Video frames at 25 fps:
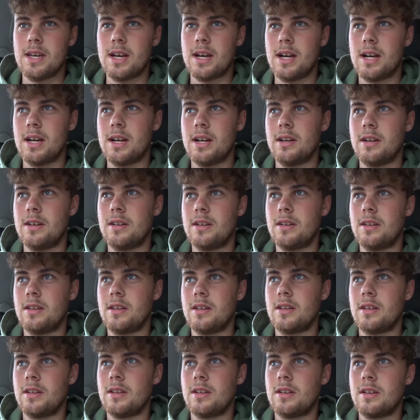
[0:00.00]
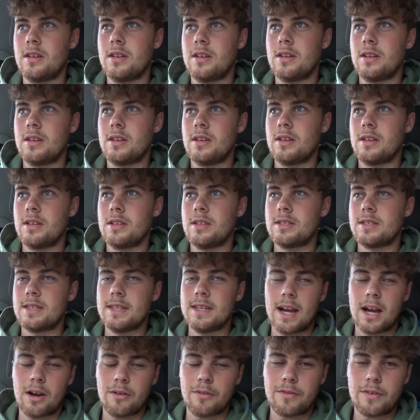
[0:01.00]
how
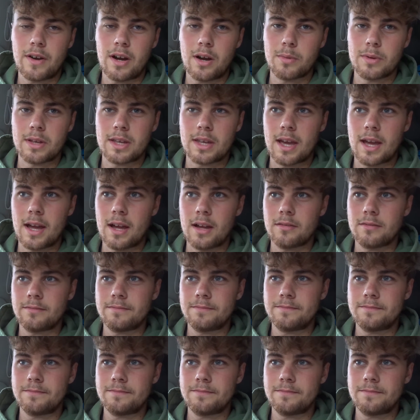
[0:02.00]
far we get.